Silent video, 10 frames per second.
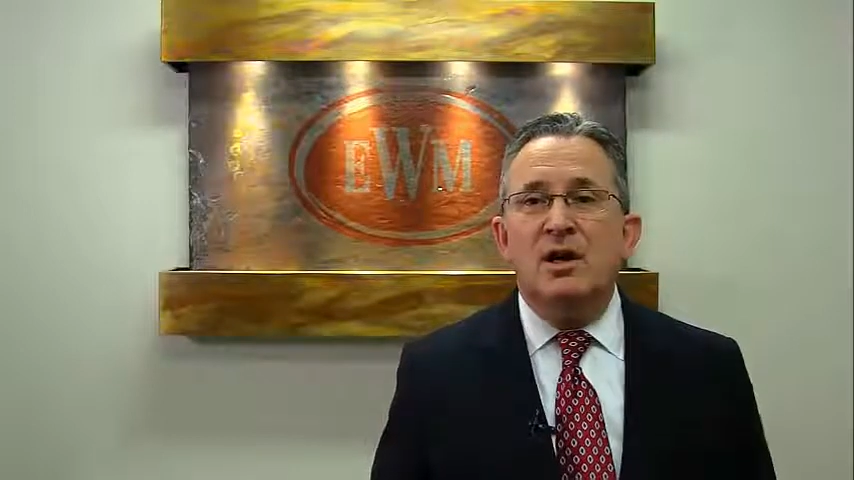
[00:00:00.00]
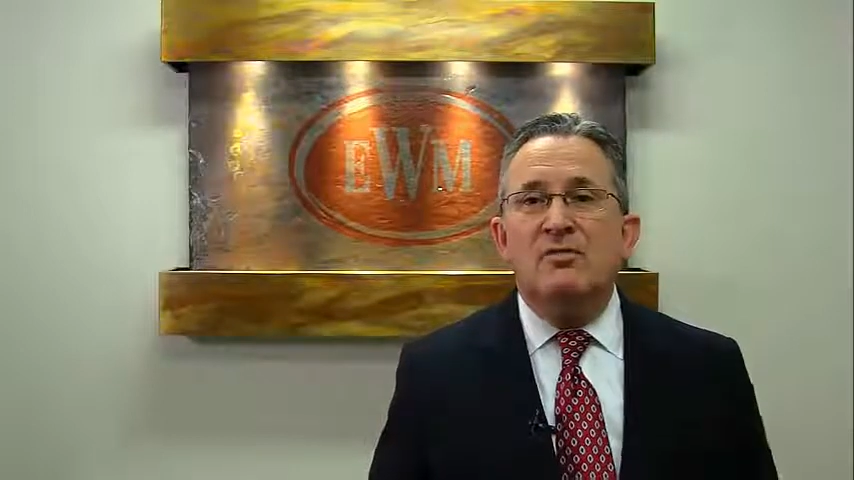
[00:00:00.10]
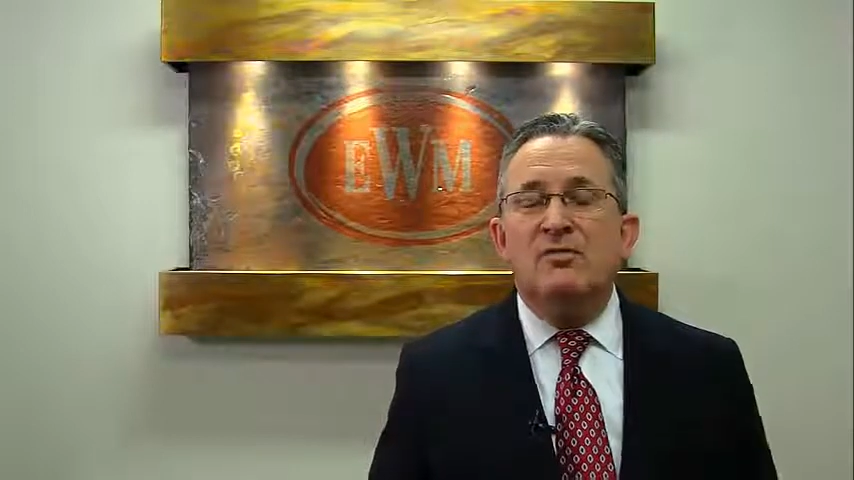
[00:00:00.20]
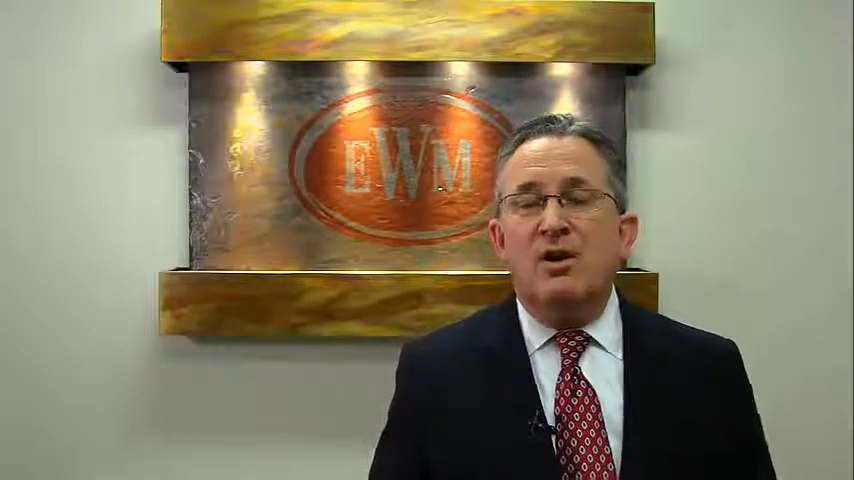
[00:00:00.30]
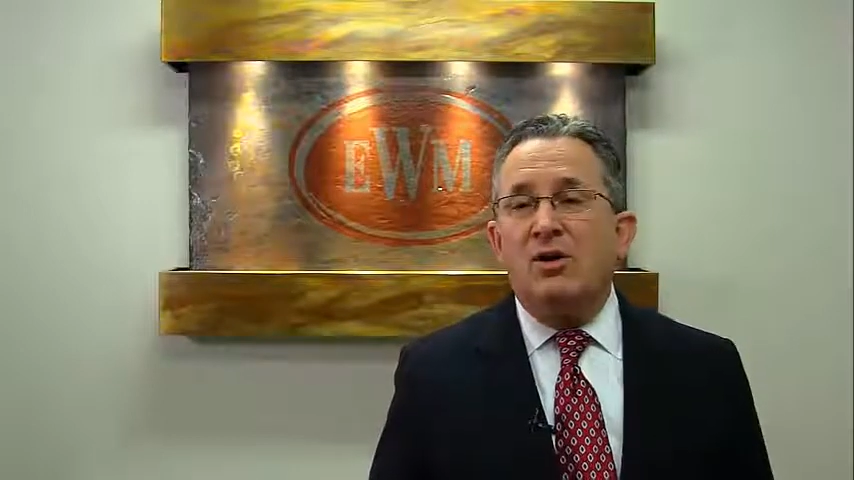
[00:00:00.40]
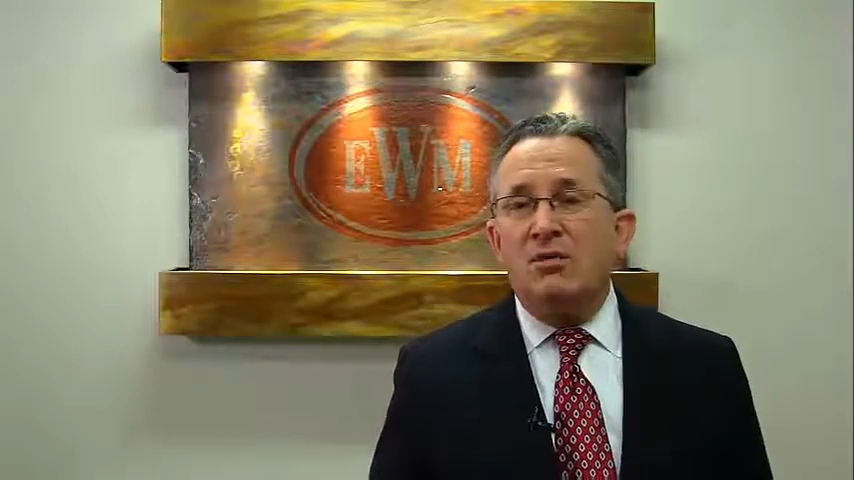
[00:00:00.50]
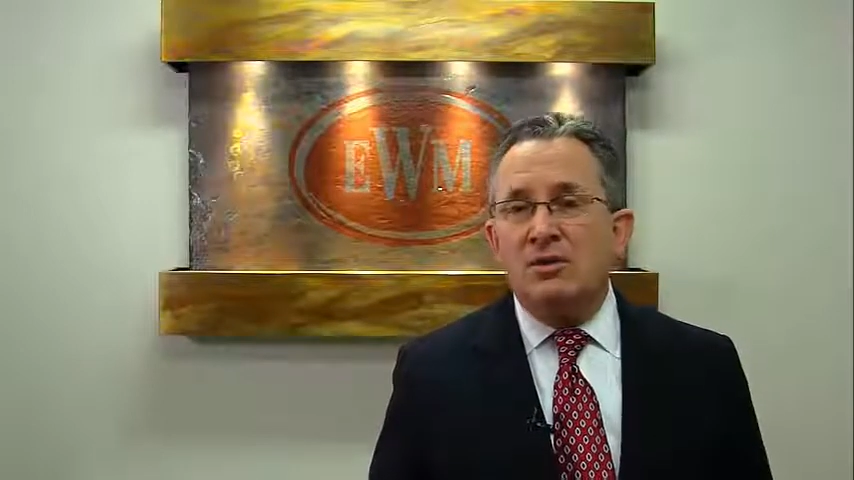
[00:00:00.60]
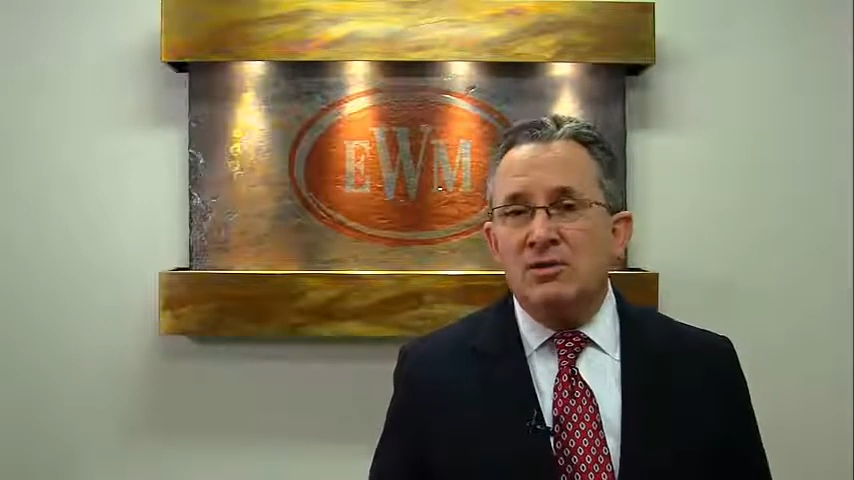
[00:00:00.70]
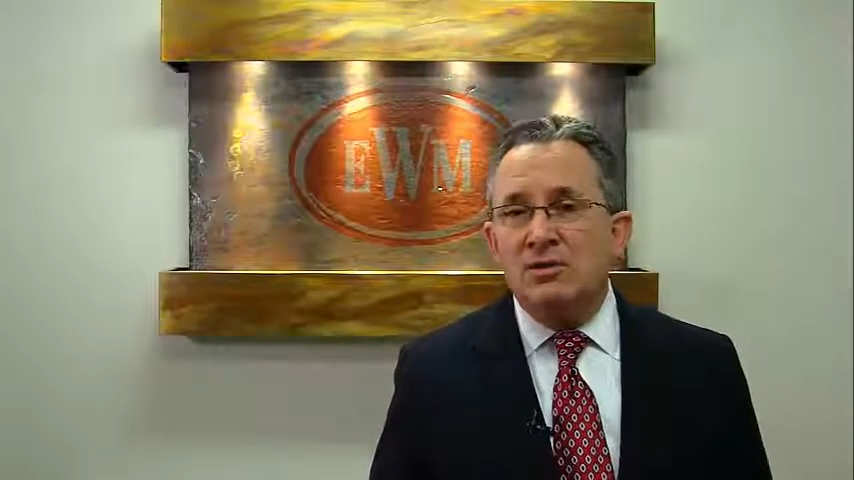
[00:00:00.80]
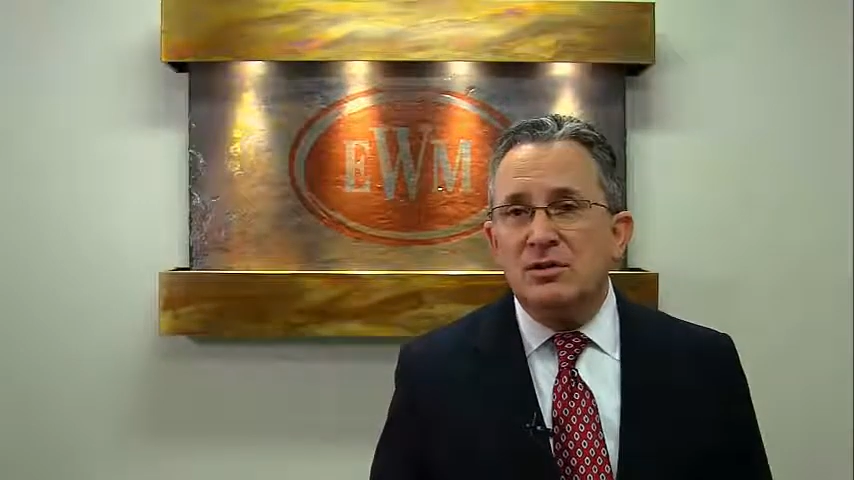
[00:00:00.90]

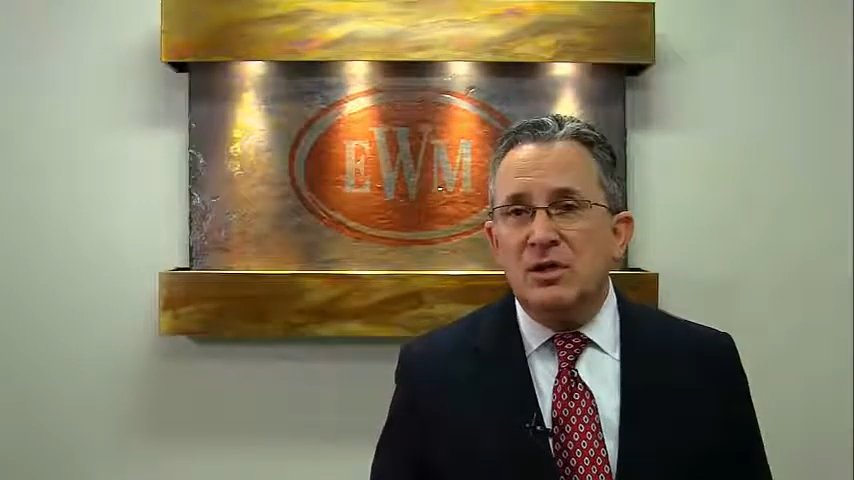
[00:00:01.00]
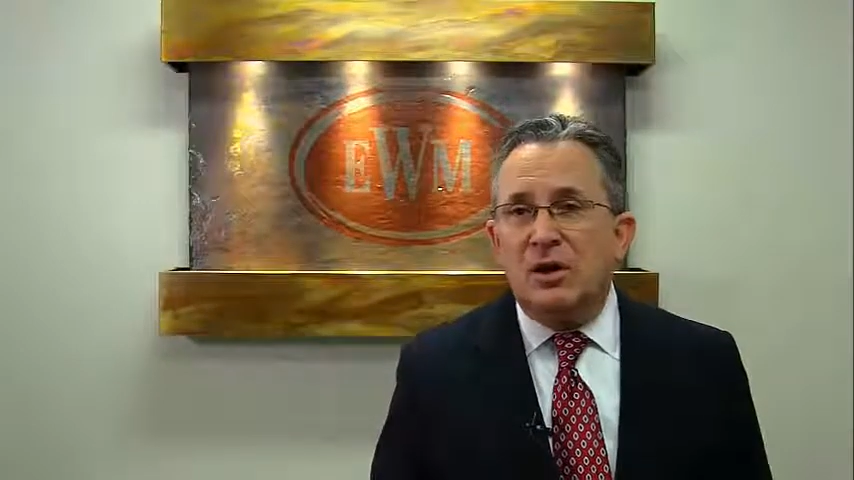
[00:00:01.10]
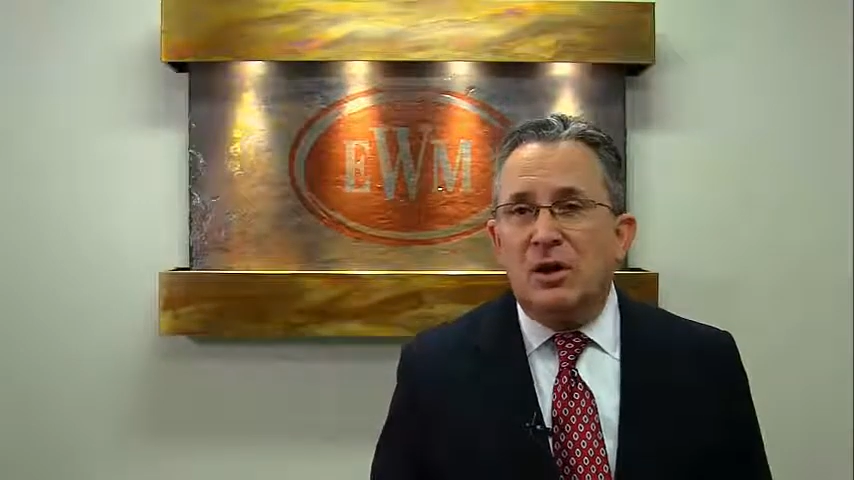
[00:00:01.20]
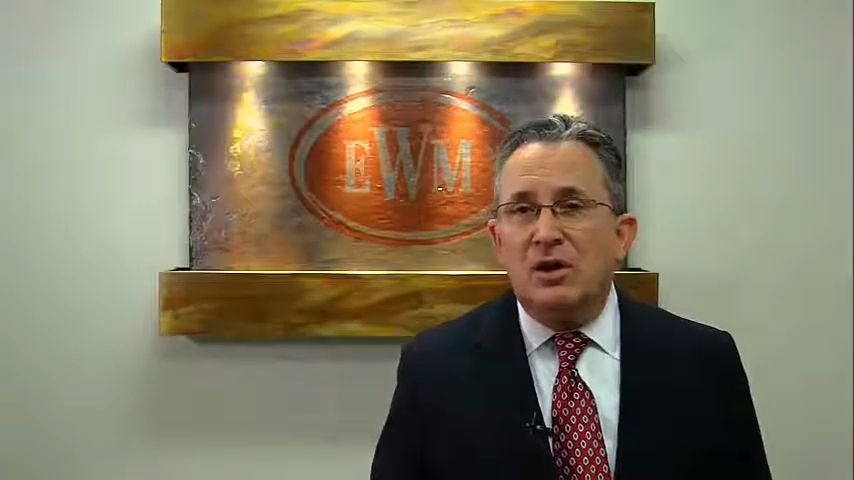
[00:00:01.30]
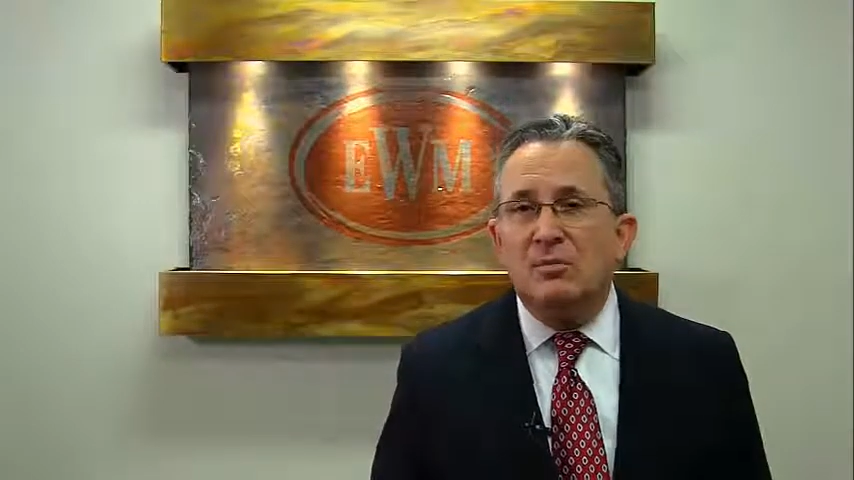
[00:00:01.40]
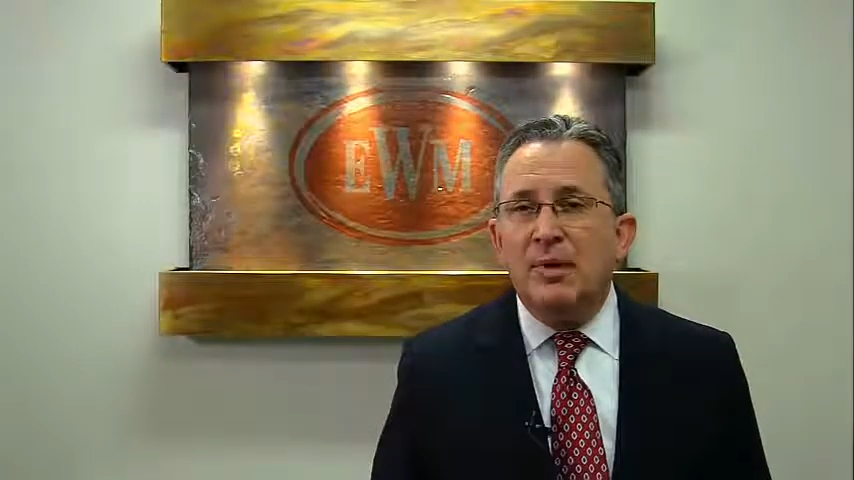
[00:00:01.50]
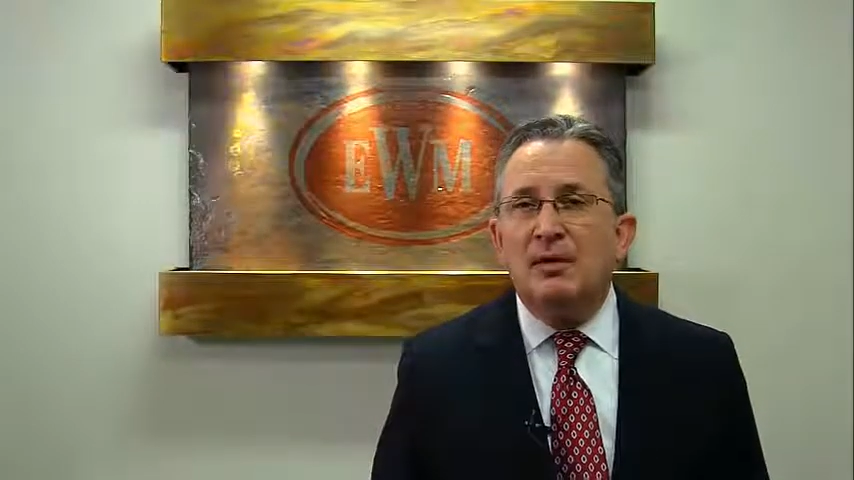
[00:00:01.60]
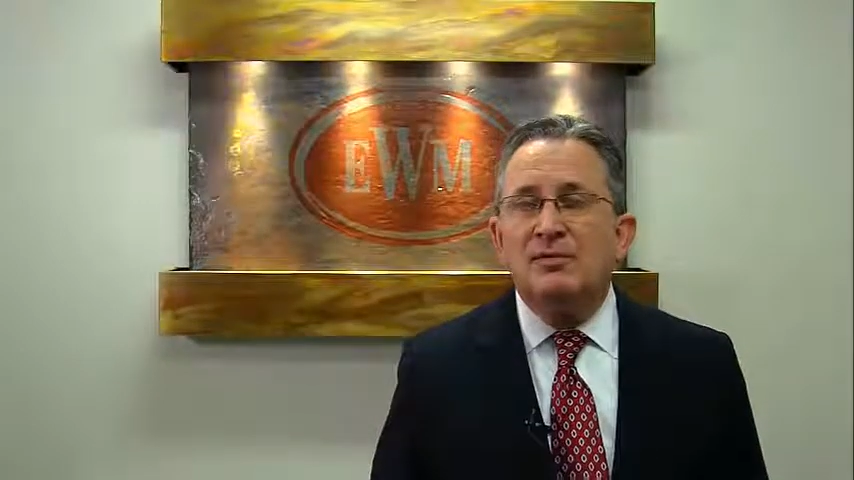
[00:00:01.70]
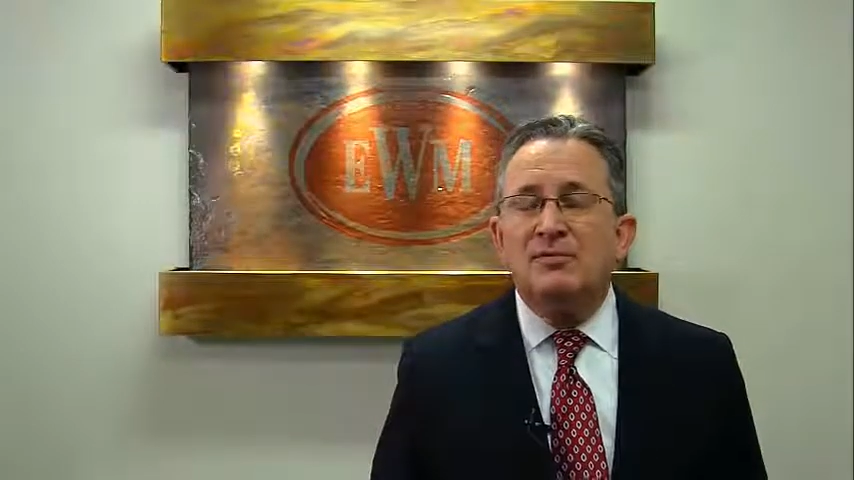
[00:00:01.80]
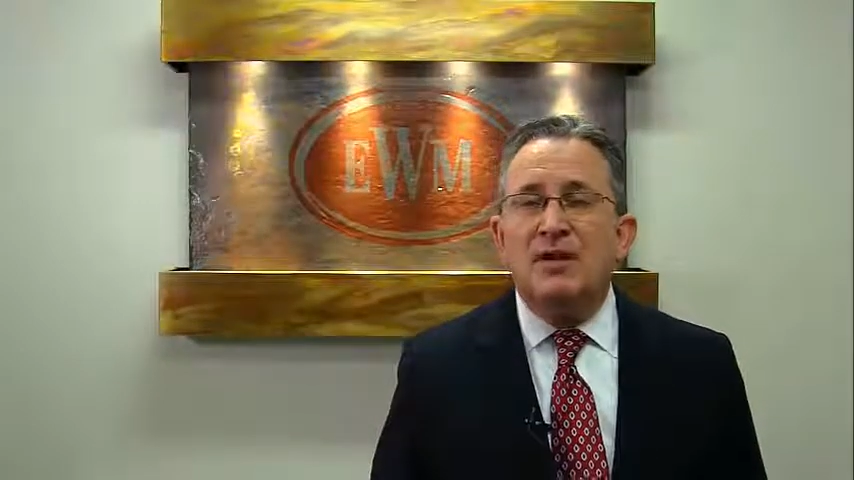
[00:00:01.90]
farmers are
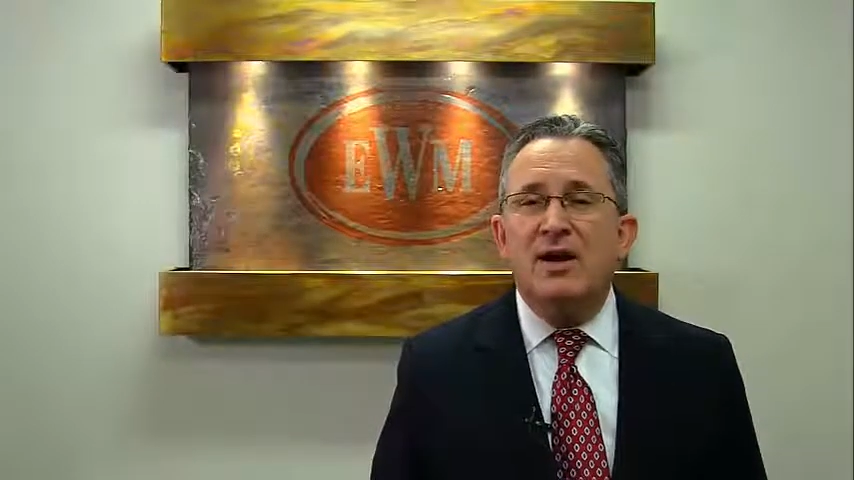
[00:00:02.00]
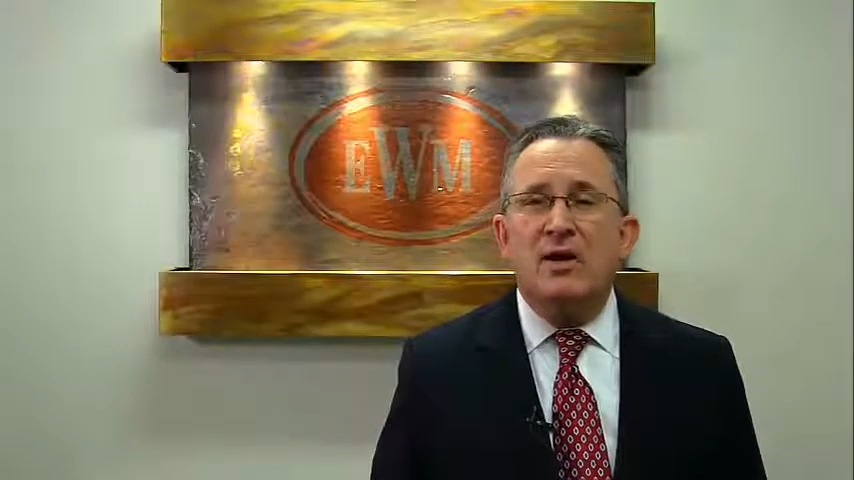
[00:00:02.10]
about to find